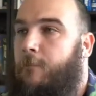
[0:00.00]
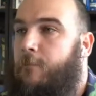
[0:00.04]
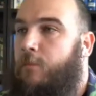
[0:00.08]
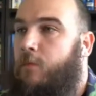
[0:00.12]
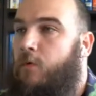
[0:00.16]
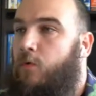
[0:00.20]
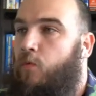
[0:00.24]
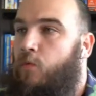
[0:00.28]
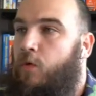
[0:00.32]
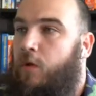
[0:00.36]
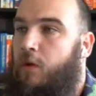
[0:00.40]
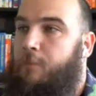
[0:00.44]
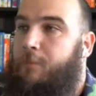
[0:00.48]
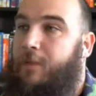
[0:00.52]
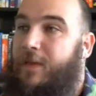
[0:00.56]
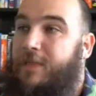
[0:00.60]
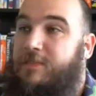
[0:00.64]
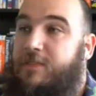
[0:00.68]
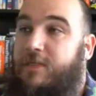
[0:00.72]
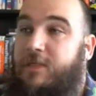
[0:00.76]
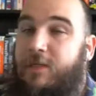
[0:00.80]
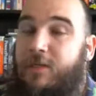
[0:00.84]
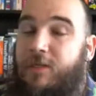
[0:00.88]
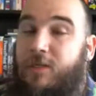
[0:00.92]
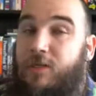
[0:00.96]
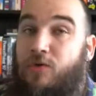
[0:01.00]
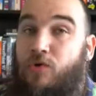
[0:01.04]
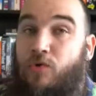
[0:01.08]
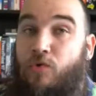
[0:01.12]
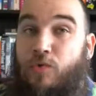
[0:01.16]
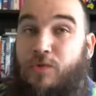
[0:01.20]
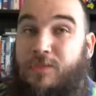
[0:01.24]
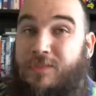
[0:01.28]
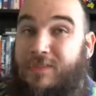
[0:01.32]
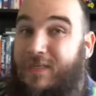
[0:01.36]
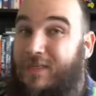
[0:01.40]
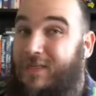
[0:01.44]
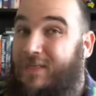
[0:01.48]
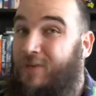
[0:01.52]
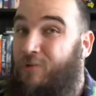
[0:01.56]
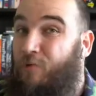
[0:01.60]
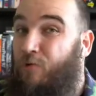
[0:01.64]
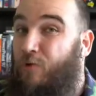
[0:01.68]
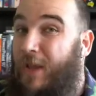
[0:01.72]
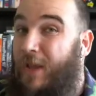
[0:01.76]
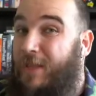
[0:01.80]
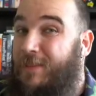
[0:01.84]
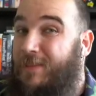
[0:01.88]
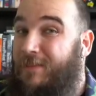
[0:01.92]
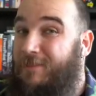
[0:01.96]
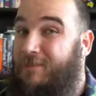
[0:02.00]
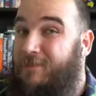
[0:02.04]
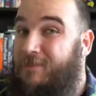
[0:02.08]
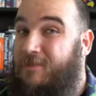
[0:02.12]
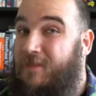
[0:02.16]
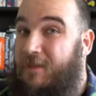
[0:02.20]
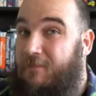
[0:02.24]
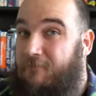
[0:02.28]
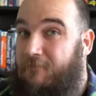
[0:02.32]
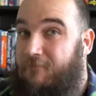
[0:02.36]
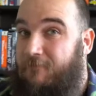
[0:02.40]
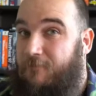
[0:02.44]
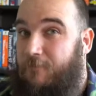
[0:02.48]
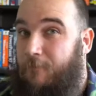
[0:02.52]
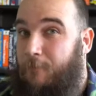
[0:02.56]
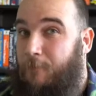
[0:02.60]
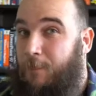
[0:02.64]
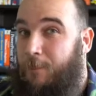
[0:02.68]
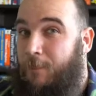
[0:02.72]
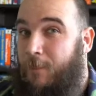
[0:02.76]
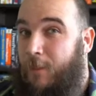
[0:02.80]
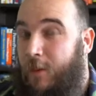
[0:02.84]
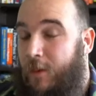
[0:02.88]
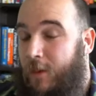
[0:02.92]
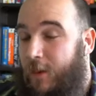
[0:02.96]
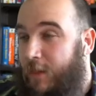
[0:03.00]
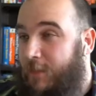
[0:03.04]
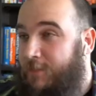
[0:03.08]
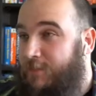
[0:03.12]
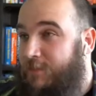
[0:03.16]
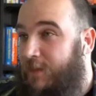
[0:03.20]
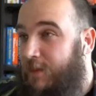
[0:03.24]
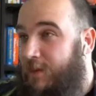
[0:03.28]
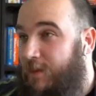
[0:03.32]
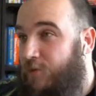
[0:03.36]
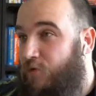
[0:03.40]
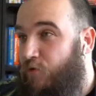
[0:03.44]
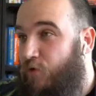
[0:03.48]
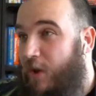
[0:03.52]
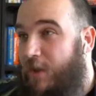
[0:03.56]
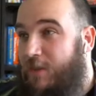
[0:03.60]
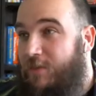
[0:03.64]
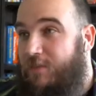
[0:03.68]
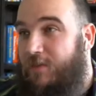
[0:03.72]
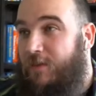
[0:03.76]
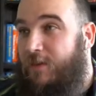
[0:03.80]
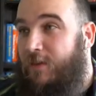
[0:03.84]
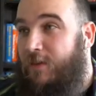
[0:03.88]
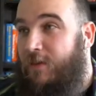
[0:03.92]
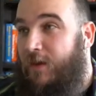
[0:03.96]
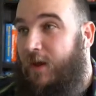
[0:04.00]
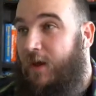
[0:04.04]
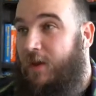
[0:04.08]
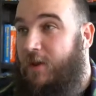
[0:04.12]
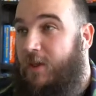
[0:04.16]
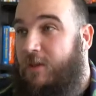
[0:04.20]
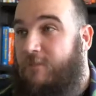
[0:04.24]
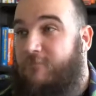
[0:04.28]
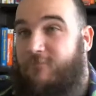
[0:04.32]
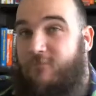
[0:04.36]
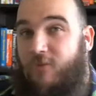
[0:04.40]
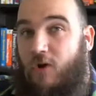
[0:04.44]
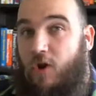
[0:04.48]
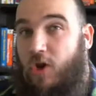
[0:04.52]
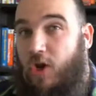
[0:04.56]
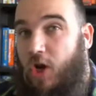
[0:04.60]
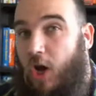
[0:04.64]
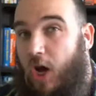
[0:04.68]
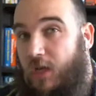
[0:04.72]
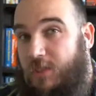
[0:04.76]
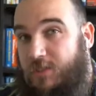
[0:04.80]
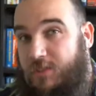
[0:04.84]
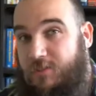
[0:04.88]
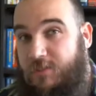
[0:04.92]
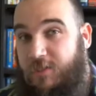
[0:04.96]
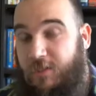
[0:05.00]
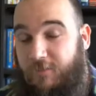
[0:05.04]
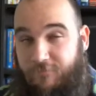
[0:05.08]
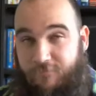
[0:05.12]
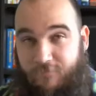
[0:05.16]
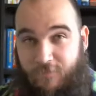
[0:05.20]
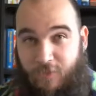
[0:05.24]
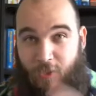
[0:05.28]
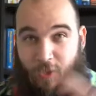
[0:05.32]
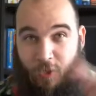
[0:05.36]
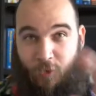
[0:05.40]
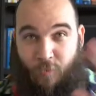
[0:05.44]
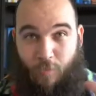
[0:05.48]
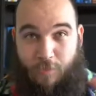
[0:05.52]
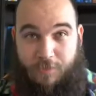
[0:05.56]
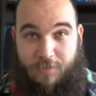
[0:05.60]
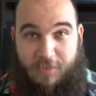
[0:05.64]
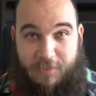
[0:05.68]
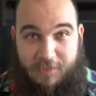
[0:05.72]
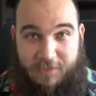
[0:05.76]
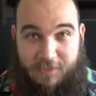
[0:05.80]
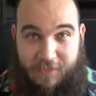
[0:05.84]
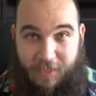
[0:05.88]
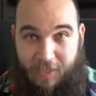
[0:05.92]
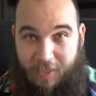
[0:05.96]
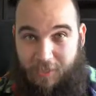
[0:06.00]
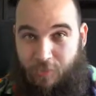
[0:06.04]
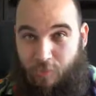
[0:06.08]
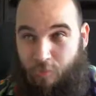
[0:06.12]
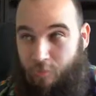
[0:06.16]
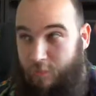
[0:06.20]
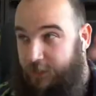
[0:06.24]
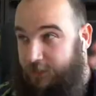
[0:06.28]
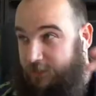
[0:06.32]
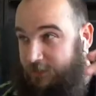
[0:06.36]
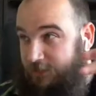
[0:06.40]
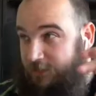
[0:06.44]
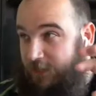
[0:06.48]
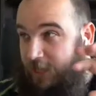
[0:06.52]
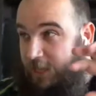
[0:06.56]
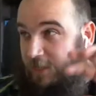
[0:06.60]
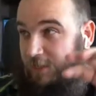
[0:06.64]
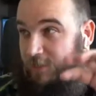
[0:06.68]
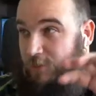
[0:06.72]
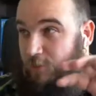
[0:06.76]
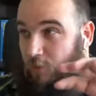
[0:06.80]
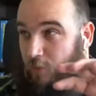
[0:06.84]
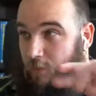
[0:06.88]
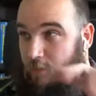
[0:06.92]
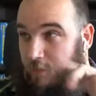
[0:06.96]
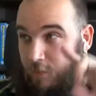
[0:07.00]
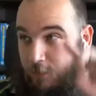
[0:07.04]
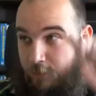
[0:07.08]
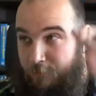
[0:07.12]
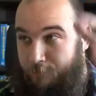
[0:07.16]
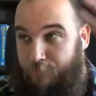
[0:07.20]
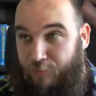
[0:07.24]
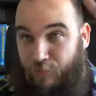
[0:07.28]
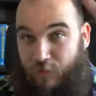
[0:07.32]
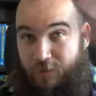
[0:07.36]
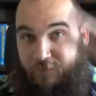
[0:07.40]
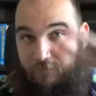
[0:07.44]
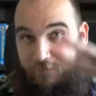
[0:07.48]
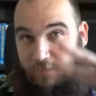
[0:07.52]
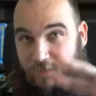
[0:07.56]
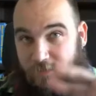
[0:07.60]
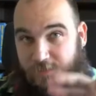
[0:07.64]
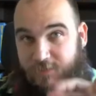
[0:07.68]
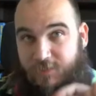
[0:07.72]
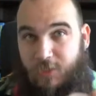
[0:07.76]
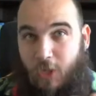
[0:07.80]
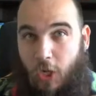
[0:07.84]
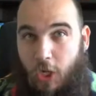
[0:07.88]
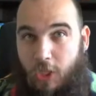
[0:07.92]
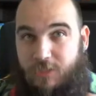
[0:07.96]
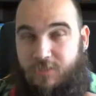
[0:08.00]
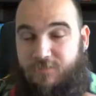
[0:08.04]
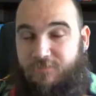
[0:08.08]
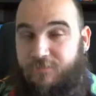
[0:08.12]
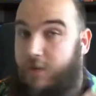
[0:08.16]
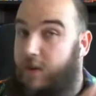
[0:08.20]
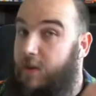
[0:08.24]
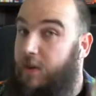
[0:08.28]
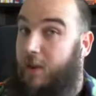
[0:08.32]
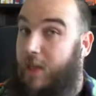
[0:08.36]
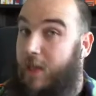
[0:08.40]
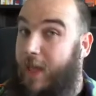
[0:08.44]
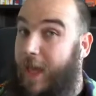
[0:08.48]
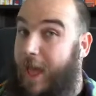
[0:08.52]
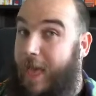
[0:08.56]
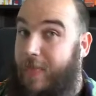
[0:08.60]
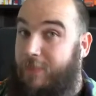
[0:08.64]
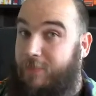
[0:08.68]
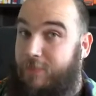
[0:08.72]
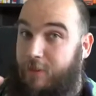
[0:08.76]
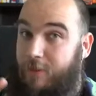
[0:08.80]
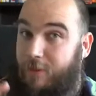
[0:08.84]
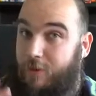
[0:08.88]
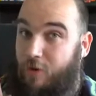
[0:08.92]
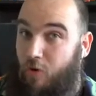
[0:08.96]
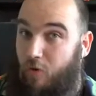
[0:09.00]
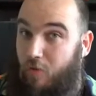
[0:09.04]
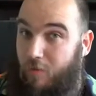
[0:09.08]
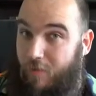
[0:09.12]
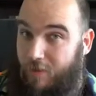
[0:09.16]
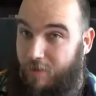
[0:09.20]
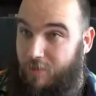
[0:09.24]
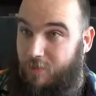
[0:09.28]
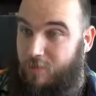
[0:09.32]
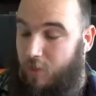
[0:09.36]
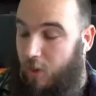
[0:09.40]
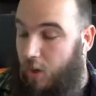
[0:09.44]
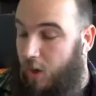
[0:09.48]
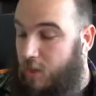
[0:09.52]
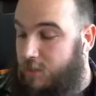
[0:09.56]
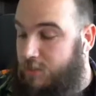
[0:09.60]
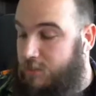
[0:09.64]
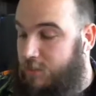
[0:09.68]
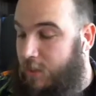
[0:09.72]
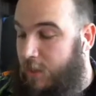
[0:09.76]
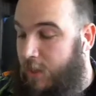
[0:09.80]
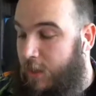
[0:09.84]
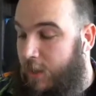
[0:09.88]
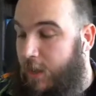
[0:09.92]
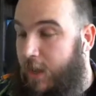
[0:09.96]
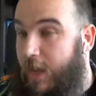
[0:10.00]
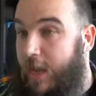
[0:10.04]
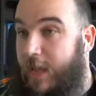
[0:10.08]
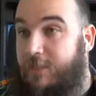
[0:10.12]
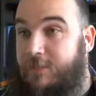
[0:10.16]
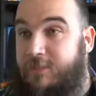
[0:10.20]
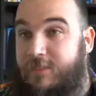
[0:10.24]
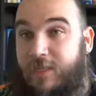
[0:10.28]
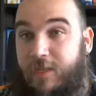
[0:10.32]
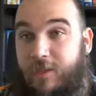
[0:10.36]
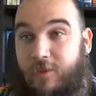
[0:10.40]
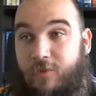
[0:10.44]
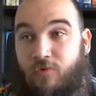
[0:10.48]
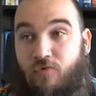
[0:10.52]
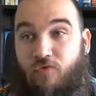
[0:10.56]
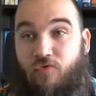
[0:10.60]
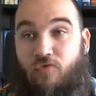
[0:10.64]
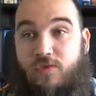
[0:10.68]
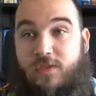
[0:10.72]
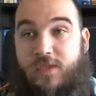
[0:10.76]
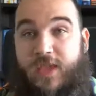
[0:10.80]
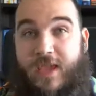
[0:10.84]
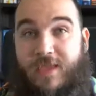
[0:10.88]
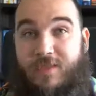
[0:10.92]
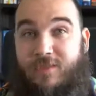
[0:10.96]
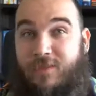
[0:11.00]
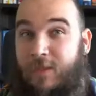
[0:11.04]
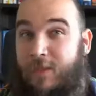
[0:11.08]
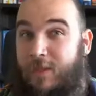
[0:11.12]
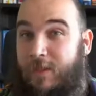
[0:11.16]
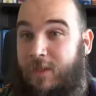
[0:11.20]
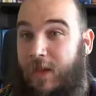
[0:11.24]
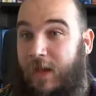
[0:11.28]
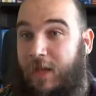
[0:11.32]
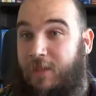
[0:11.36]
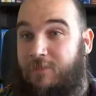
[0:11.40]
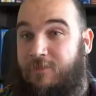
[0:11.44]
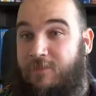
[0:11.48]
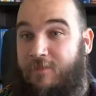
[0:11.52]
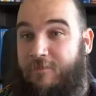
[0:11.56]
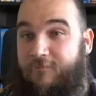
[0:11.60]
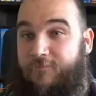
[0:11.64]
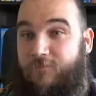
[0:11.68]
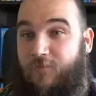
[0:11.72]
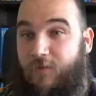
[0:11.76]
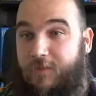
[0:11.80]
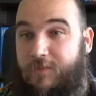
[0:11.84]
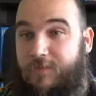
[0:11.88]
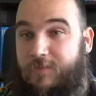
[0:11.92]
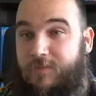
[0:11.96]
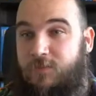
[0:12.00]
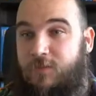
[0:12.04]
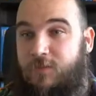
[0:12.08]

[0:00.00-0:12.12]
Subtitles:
will basically create a diff. It's going to create an infra cost diff. What this is going to do is take your previous cost file and the current cost, and it's going to create a difference.